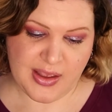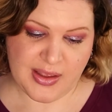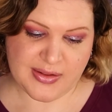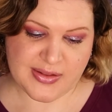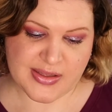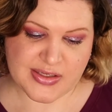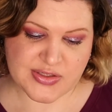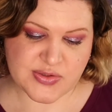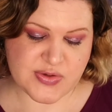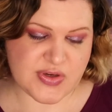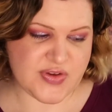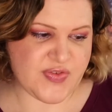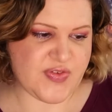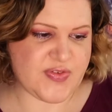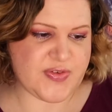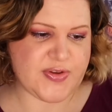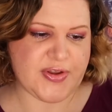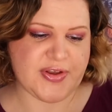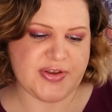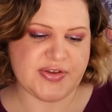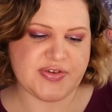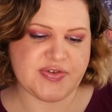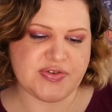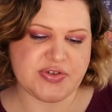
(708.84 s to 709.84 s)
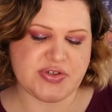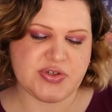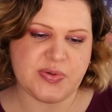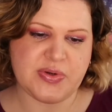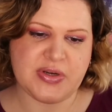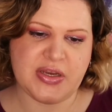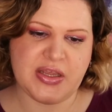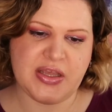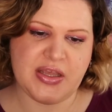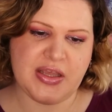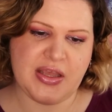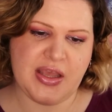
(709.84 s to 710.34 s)
And this retails for
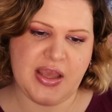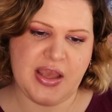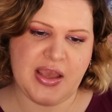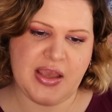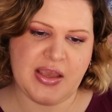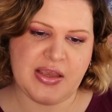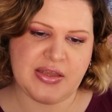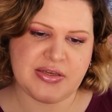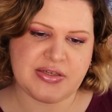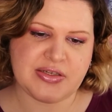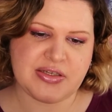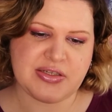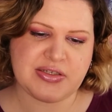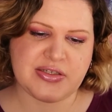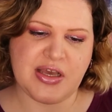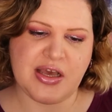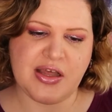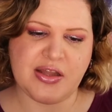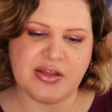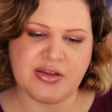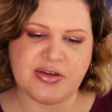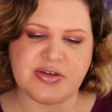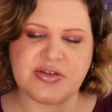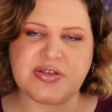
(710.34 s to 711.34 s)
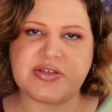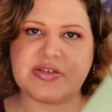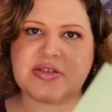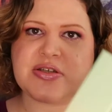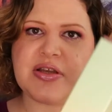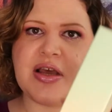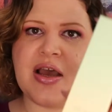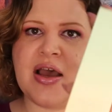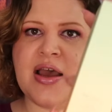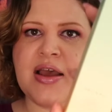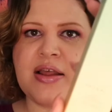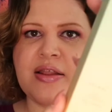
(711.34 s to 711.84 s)

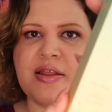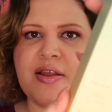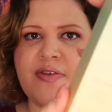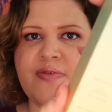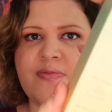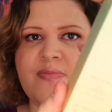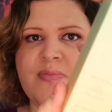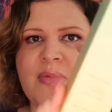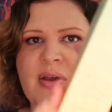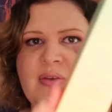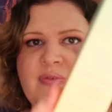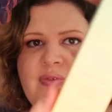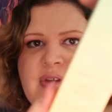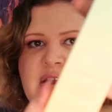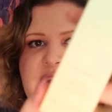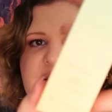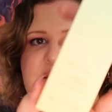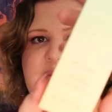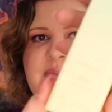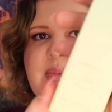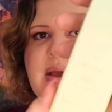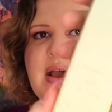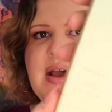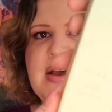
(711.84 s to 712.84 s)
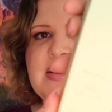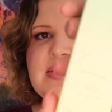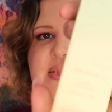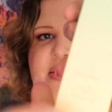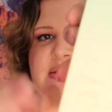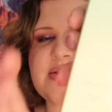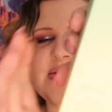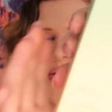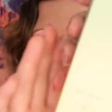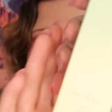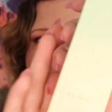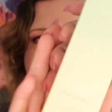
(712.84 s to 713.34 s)
$28. I love my face
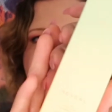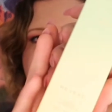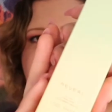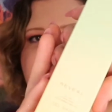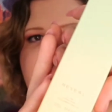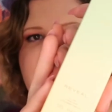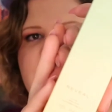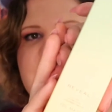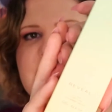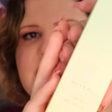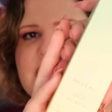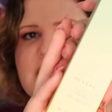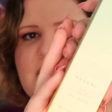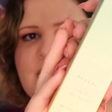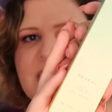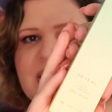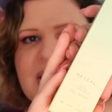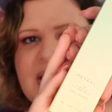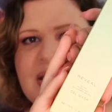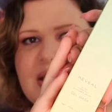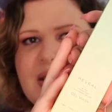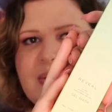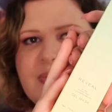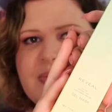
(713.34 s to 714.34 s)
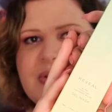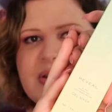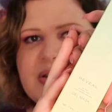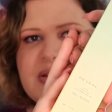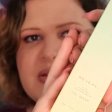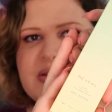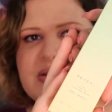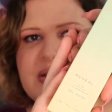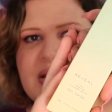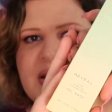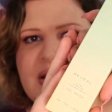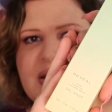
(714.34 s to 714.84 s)
mask, so of course I'm going to keep
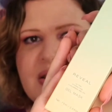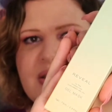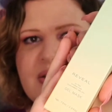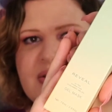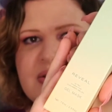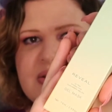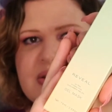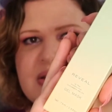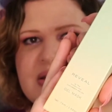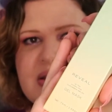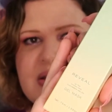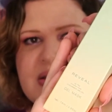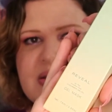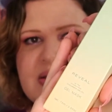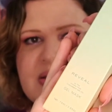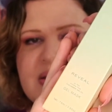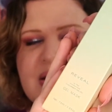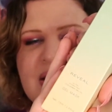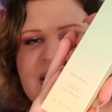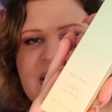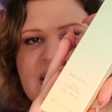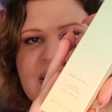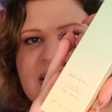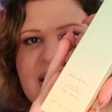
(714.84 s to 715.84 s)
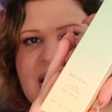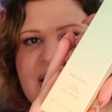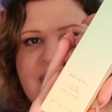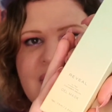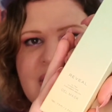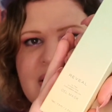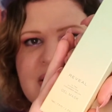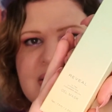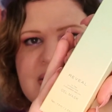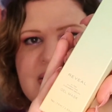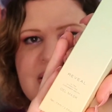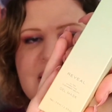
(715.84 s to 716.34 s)
this and use this and love
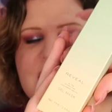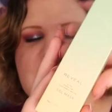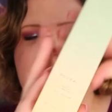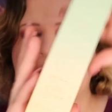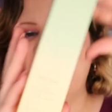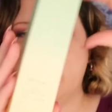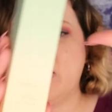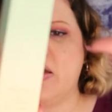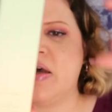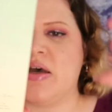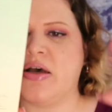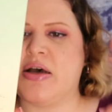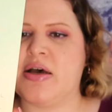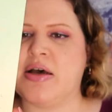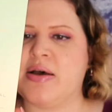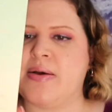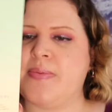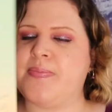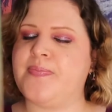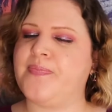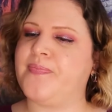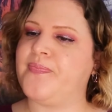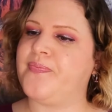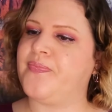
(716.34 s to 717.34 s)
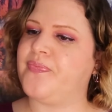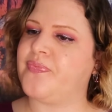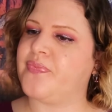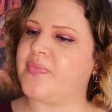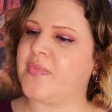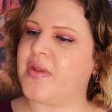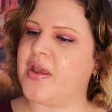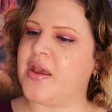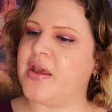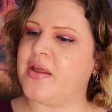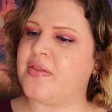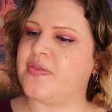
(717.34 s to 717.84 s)
it.
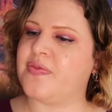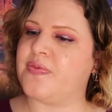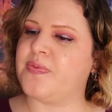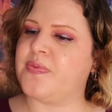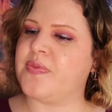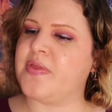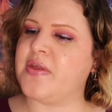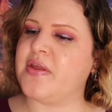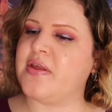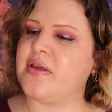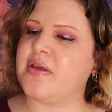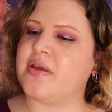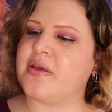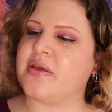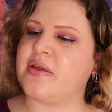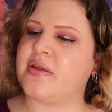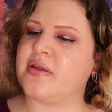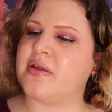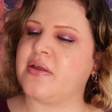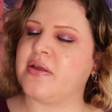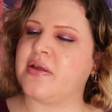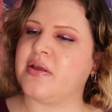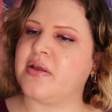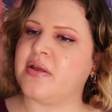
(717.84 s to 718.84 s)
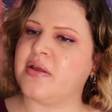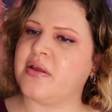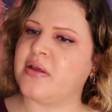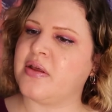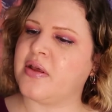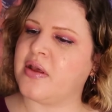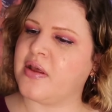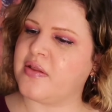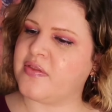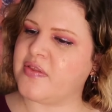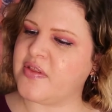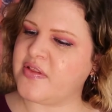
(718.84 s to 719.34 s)
I think
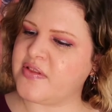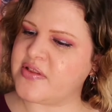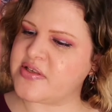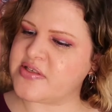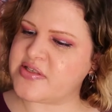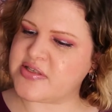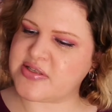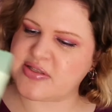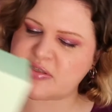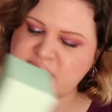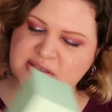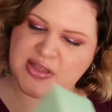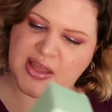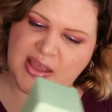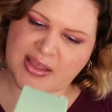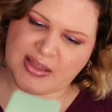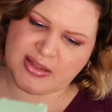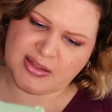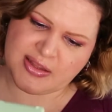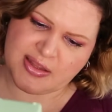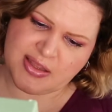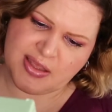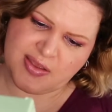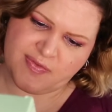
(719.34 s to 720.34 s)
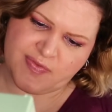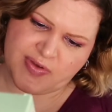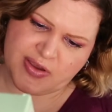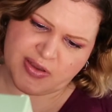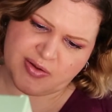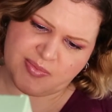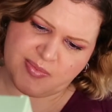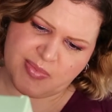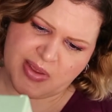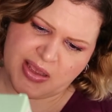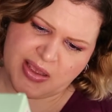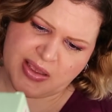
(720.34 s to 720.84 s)
this is like a
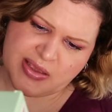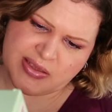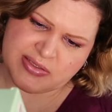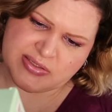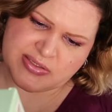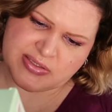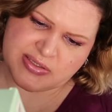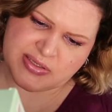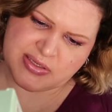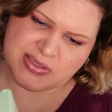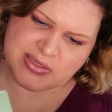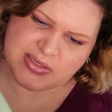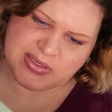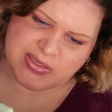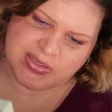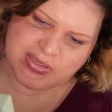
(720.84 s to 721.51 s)
leave-on mask.